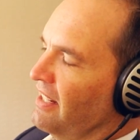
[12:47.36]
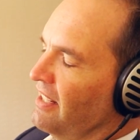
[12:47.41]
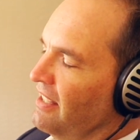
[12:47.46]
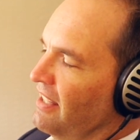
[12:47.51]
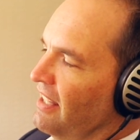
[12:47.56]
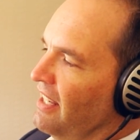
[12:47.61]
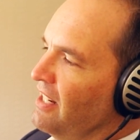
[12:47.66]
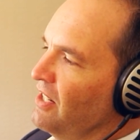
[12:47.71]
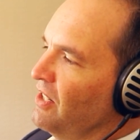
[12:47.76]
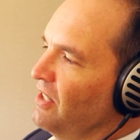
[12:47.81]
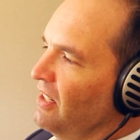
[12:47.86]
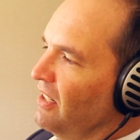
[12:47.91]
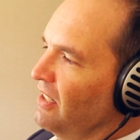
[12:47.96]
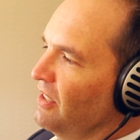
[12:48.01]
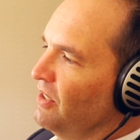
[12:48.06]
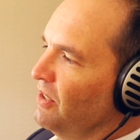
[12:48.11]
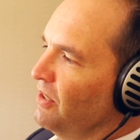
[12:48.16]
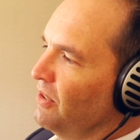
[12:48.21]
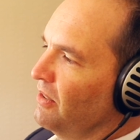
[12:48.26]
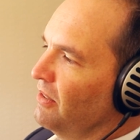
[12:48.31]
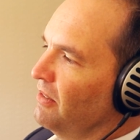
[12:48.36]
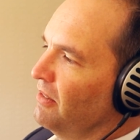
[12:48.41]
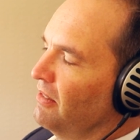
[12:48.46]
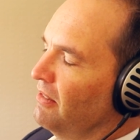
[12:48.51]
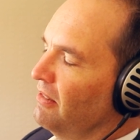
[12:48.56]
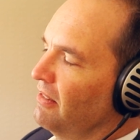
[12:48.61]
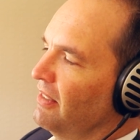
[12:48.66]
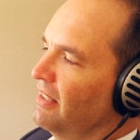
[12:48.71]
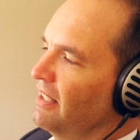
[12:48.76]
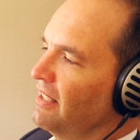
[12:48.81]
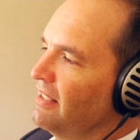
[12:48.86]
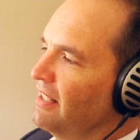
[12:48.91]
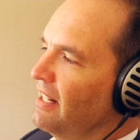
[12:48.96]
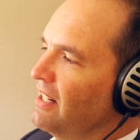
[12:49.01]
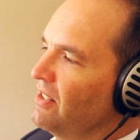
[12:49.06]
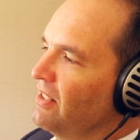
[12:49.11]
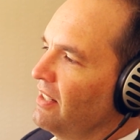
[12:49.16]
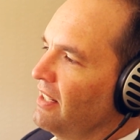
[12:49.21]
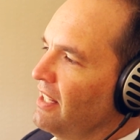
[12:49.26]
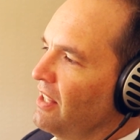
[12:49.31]
because then you're
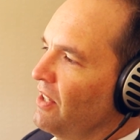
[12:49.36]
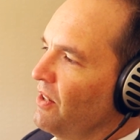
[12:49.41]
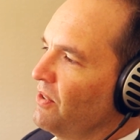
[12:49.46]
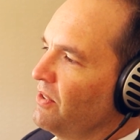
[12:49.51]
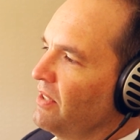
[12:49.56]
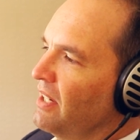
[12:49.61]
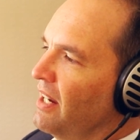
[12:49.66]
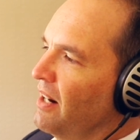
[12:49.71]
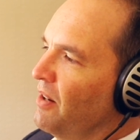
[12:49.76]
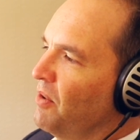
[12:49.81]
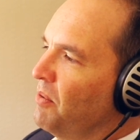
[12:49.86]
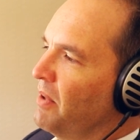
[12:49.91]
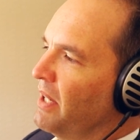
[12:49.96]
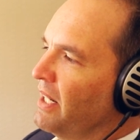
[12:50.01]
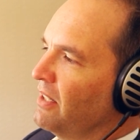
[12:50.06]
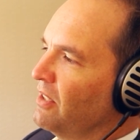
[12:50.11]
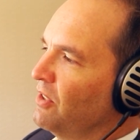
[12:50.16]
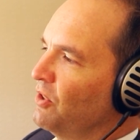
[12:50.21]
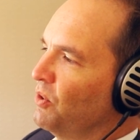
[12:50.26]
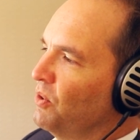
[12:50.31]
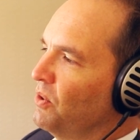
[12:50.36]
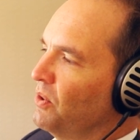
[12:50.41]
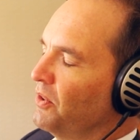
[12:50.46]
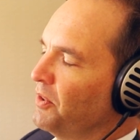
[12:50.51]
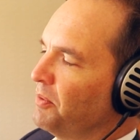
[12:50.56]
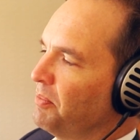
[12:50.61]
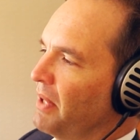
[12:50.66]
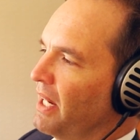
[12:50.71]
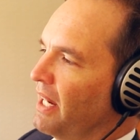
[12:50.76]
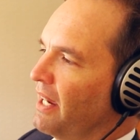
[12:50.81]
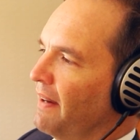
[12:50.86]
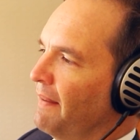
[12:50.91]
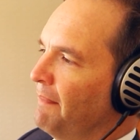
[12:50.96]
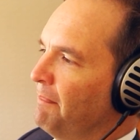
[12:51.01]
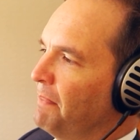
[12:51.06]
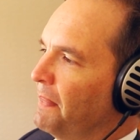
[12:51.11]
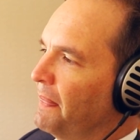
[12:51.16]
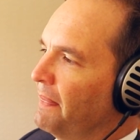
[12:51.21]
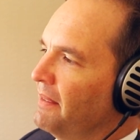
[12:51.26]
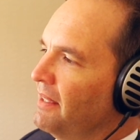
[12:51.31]
essentially, those gull wing doors
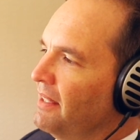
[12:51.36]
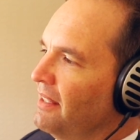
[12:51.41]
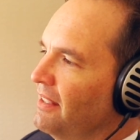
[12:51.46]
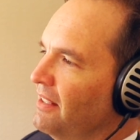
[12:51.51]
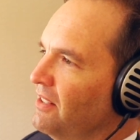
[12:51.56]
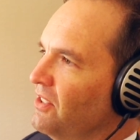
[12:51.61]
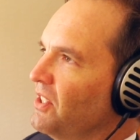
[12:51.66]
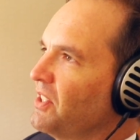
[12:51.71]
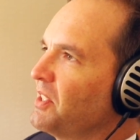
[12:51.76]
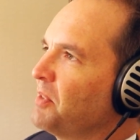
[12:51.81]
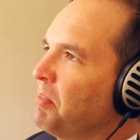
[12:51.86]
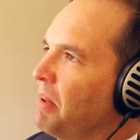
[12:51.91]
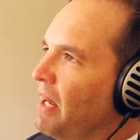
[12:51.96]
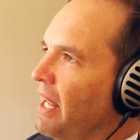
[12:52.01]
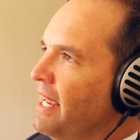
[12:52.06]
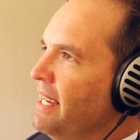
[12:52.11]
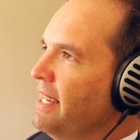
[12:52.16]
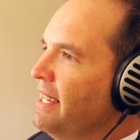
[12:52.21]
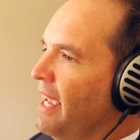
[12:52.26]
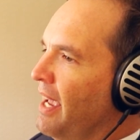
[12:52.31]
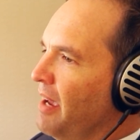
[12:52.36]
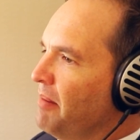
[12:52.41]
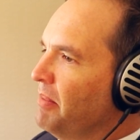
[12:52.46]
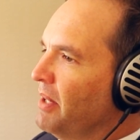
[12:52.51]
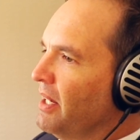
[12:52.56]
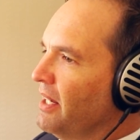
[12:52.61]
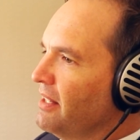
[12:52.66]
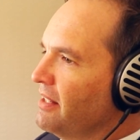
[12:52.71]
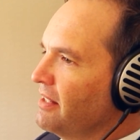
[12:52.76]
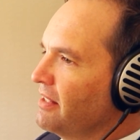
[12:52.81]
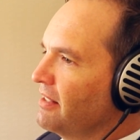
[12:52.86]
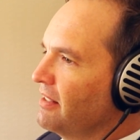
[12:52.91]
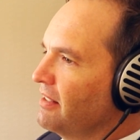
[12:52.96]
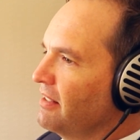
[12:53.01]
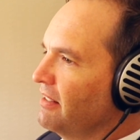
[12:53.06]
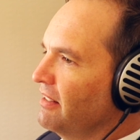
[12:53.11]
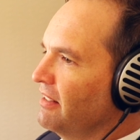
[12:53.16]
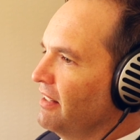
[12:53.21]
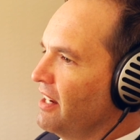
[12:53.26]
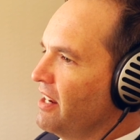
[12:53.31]
become display
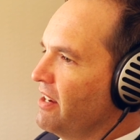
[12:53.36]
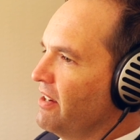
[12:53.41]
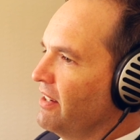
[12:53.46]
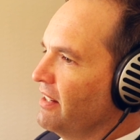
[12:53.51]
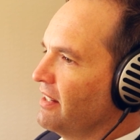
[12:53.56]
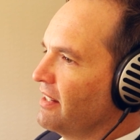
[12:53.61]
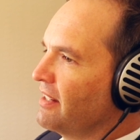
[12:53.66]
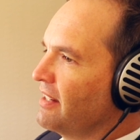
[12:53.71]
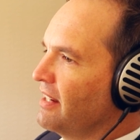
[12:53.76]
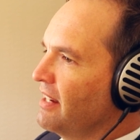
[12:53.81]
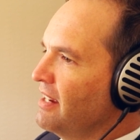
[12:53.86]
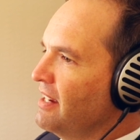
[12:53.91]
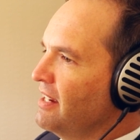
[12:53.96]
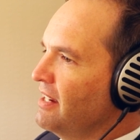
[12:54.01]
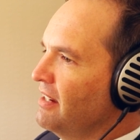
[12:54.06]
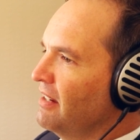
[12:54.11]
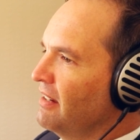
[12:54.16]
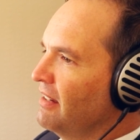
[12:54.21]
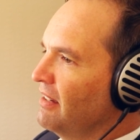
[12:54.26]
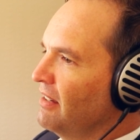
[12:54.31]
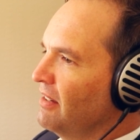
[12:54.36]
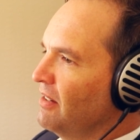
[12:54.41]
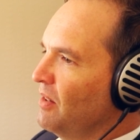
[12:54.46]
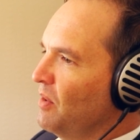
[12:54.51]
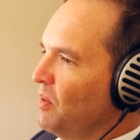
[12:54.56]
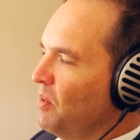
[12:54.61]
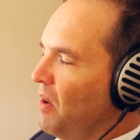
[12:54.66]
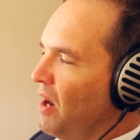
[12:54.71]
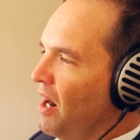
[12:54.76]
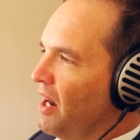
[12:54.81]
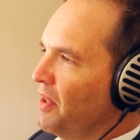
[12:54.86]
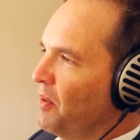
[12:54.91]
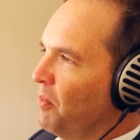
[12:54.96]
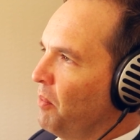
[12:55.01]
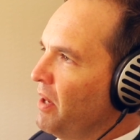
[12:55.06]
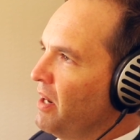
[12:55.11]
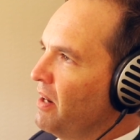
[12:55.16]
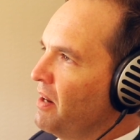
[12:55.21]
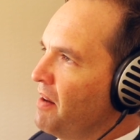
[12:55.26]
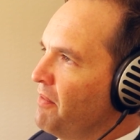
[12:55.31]
cabinets, and you can see either
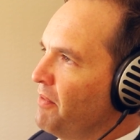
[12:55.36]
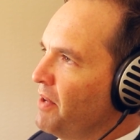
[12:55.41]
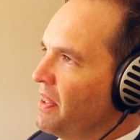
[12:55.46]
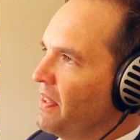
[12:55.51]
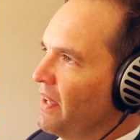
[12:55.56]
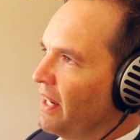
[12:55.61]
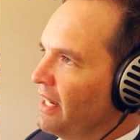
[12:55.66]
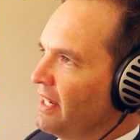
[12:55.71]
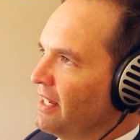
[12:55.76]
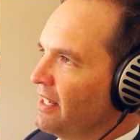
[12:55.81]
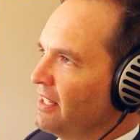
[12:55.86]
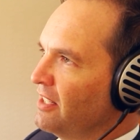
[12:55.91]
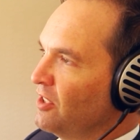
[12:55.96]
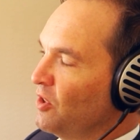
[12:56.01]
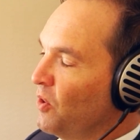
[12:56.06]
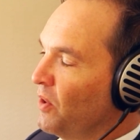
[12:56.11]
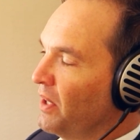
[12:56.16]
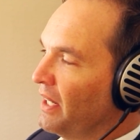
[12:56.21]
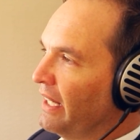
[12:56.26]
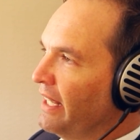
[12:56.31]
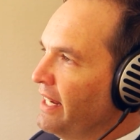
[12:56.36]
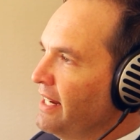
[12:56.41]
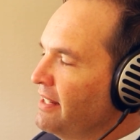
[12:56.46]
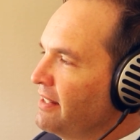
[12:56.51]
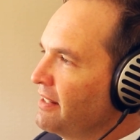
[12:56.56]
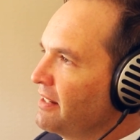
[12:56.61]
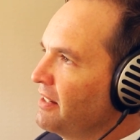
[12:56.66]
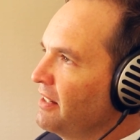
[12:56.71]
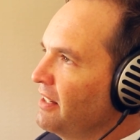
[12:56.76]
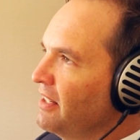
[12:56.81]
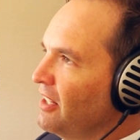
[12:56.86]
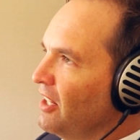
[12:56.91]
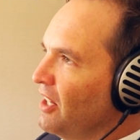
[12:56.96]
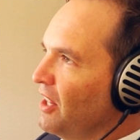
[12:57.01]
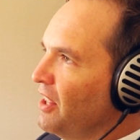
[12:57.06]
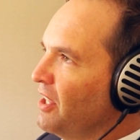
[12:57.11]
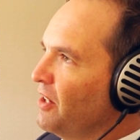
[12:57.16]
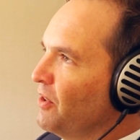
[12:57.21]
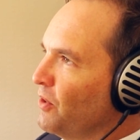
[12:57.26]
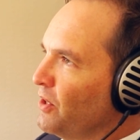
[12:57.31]
where everything is, or at least
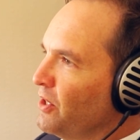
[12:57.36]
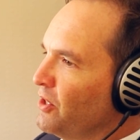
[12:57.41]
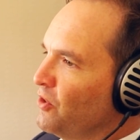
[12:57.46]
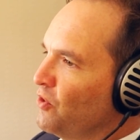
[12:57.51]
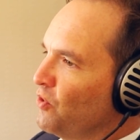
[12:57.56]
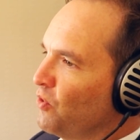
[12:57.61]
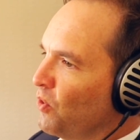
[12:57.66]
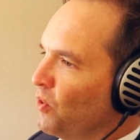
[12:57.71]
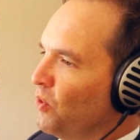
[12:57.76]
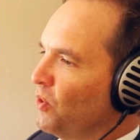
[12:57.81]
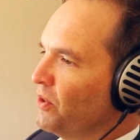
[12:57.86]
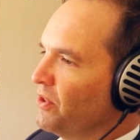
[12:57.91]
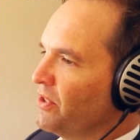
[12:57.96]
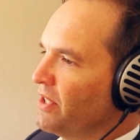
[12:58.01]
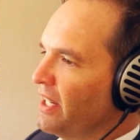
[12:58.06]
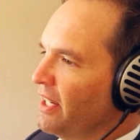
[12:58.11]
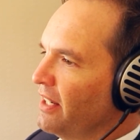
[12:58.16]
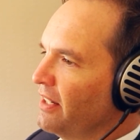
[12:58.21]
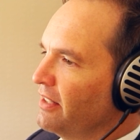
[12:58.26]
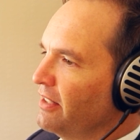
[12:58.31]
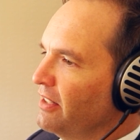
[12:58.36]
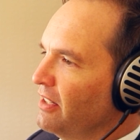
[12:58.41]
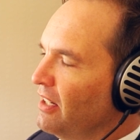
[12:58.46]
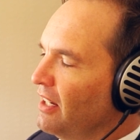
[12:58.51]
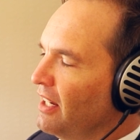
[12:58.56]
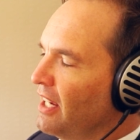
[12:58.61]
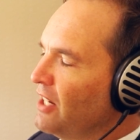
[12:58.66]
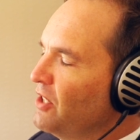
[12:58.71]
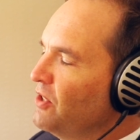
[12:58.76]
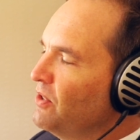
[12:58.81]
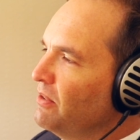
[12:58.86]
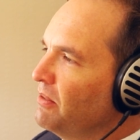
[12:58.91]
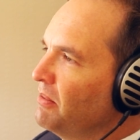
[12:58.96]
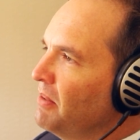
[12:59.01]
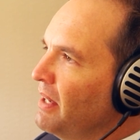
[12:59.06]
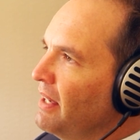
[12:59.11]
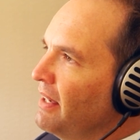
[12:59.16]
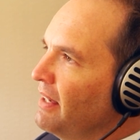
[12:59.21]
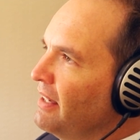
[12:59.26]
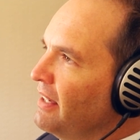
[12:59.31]
there is drawers that can
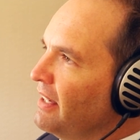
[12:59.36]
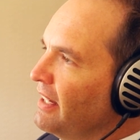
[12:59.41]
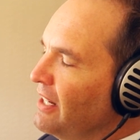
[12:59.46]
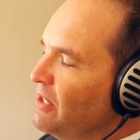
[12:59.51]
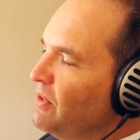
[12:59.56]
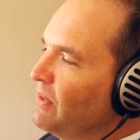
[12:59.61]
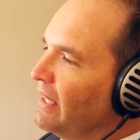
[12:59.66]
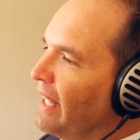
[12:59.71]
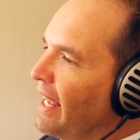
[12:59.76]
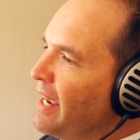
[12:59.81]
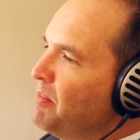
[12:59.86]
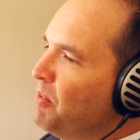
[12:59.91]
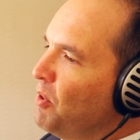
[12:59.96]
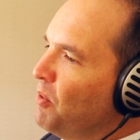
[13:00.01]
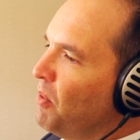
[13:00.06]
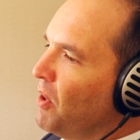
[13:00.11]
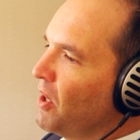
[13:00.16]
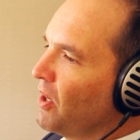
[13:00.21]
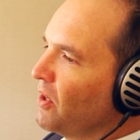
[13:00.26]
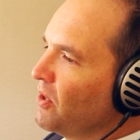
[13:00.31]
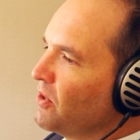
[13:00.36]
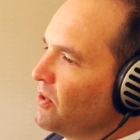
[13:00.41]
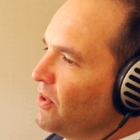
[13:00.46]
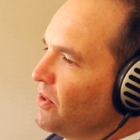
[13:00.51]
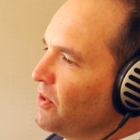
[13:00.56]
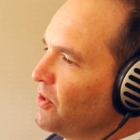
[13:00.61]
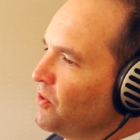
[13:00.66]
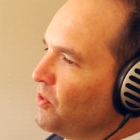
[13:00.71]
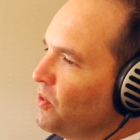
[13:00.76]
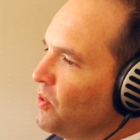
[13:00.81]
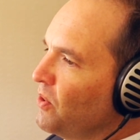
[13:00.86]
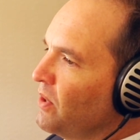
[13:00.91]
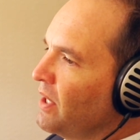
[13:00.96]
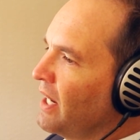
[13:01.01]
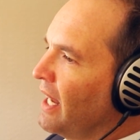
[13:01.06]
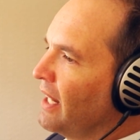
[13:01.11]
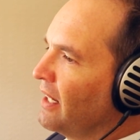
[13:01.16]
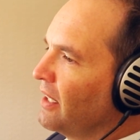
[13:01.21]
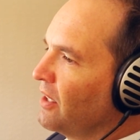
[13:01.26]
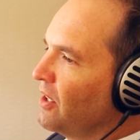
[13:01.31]
you label what goes on the drawer,
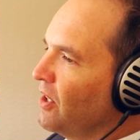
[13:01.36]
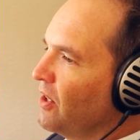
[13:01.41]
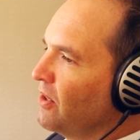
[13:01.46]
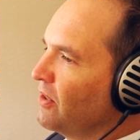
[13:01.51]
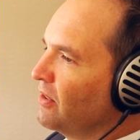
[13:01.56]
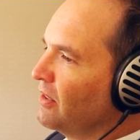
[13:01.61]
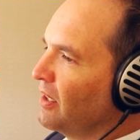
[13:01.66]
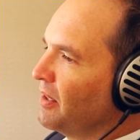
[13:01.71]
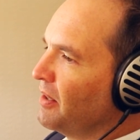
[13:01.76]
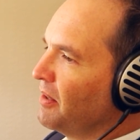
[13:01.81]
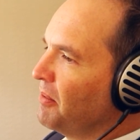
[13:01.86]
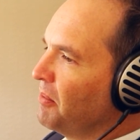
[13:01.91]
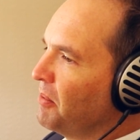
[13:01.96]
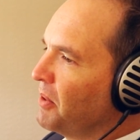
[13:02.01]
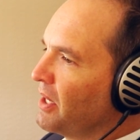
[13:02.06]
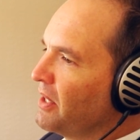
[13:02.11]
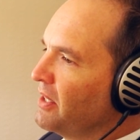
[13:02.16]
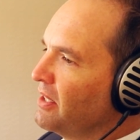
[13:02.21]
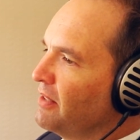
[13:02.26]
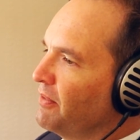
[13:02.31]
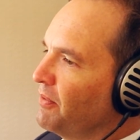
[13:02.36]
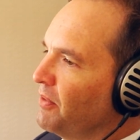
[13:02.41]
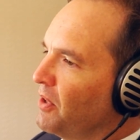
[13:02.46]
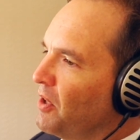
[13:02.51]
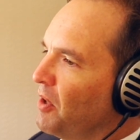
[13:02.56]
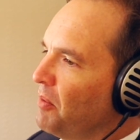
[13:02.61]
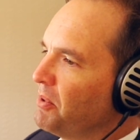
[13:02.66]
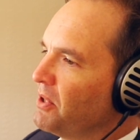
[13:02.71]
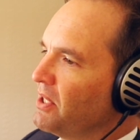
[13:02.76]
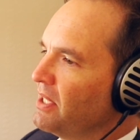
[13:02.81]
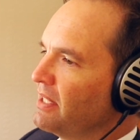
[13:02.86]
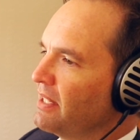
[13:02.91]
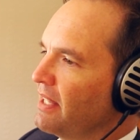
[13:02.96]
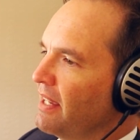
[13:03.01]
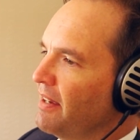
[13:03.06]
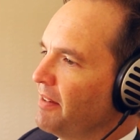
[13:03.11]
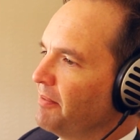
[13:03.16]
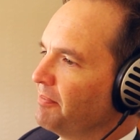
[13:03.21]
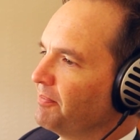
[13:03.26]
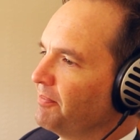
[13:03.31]
color code, like what are the different options there?